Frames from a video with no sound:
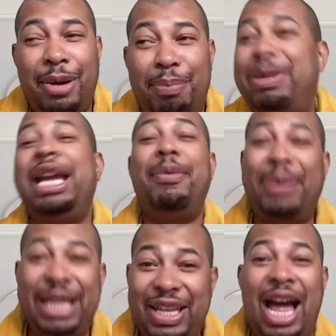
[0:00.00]
Mia
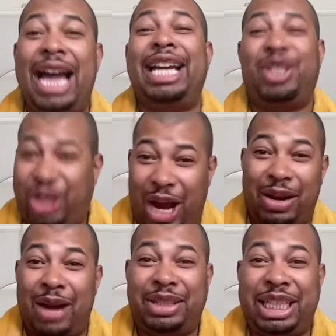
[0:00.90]
B. Lion, shout
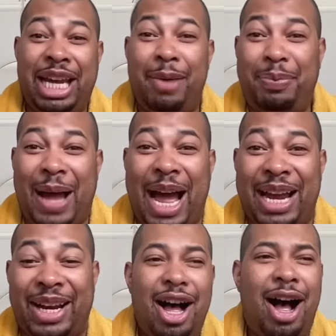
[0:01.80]
out to
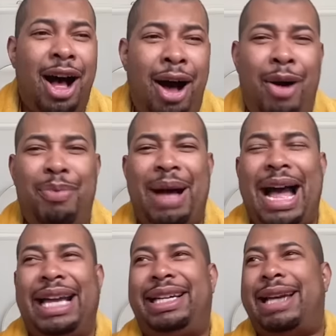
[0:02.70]
Kempire. Oh
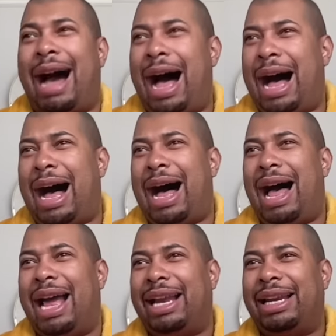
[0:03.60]
my
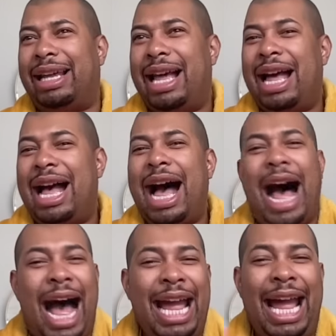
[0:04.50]
God.
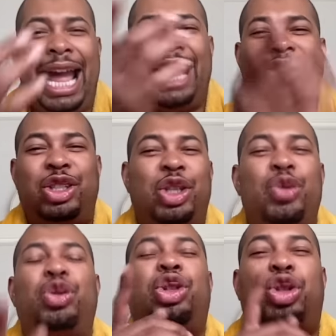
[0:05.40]
I asked
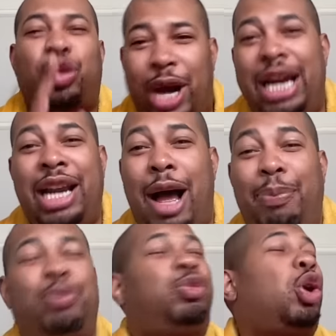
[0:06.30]
you straight
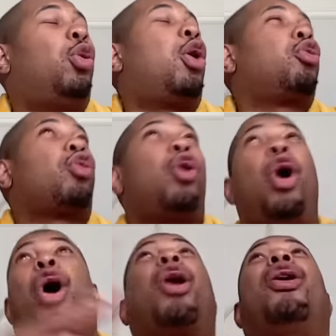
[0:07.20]
up to a
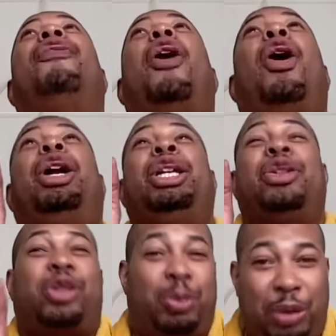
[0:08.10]
roar of
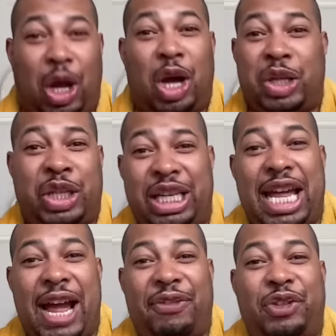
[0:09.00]
audience applause and
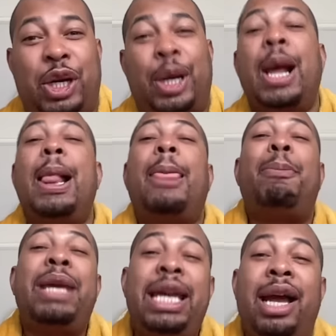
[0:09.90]
laughter.
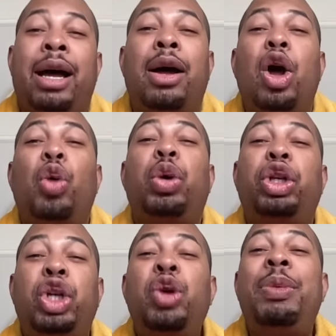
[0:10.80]
Mia, will
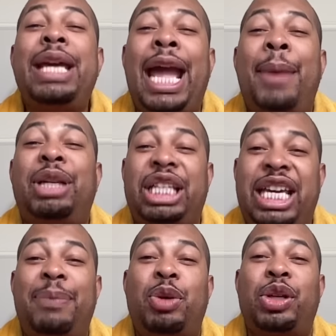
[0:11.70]
you be able to
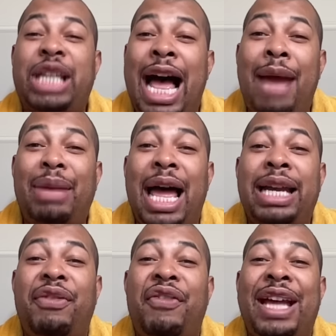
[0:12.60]
keep your timeline
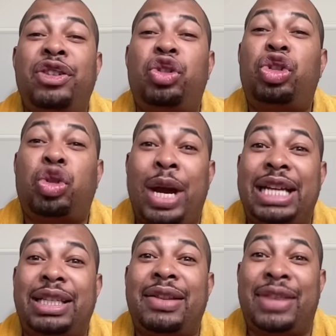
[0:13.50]
of events
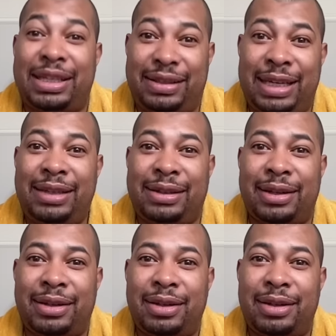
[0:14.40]
straight this season?